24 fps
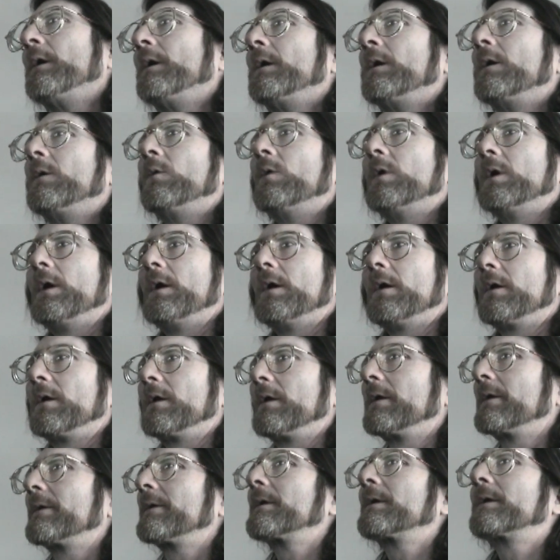
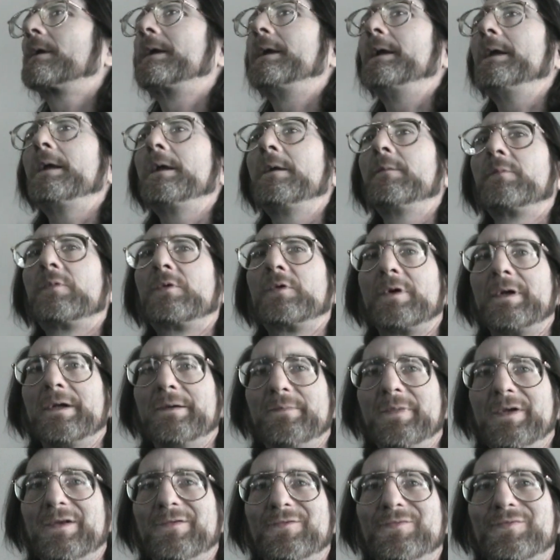Well, keep
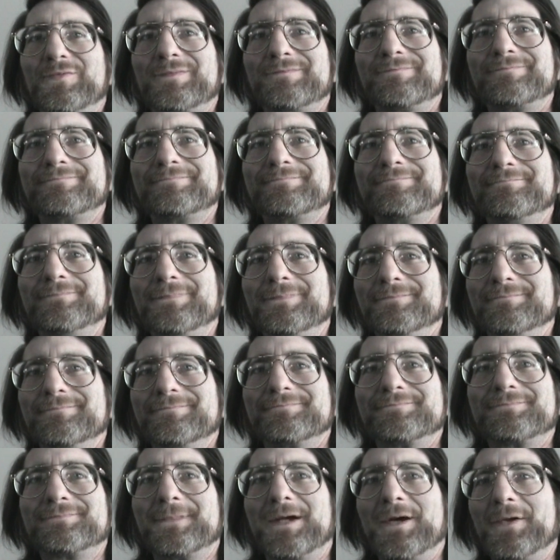dreaming,
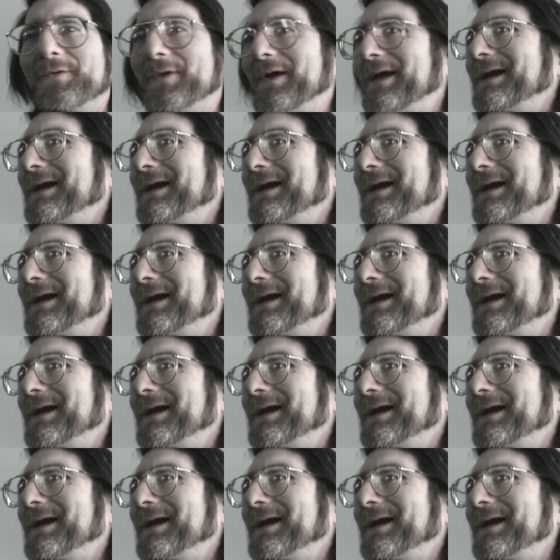because that